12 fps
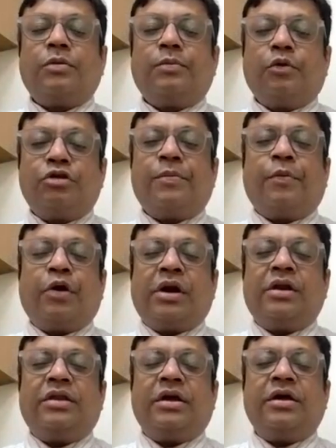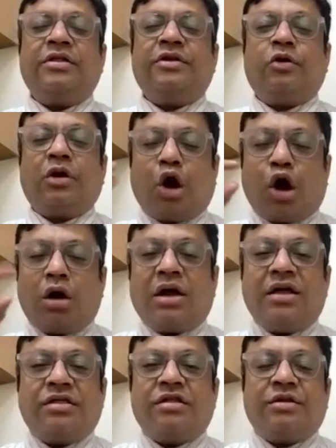The most important thing is you
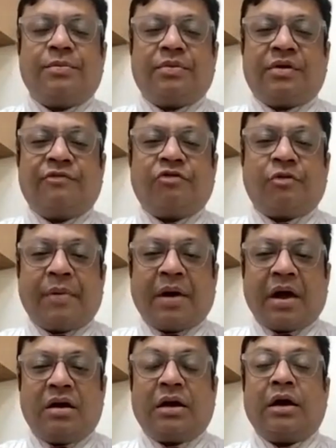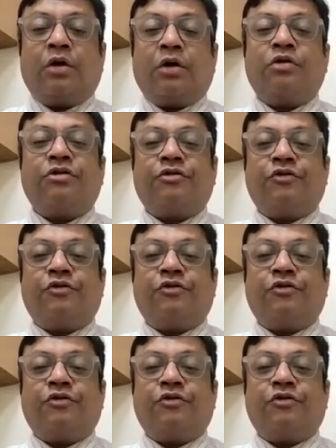recognize the symptoms of paralytic attack or